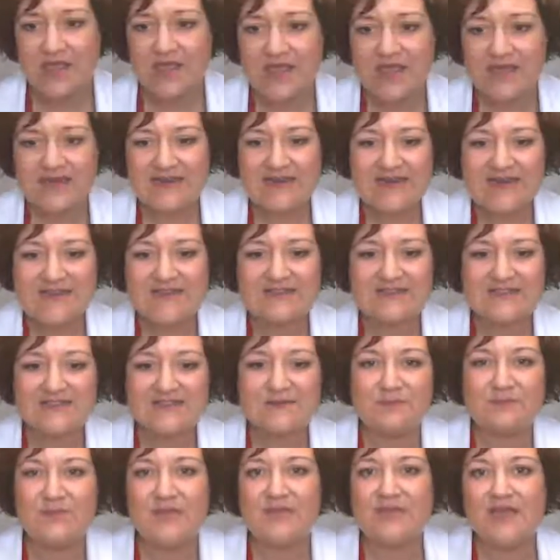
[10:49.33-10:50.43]
It needs
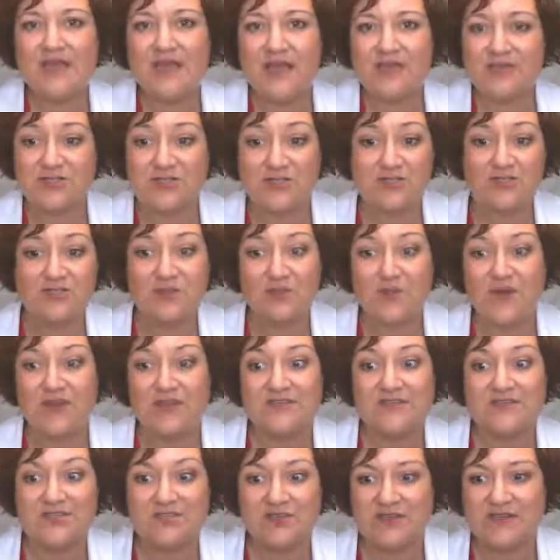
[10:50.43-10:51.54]
to be a two-way
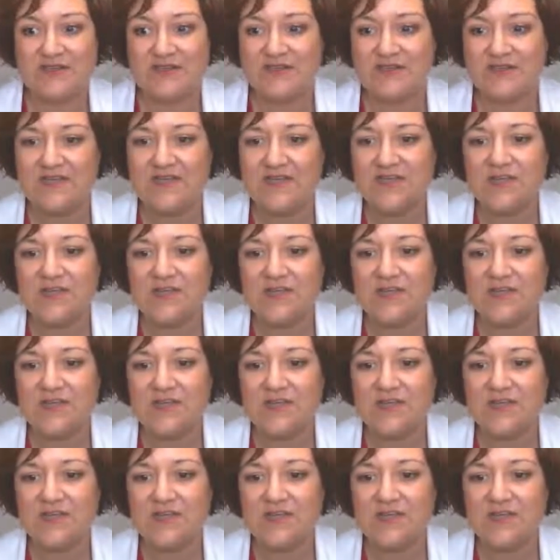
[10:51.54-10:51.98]
street.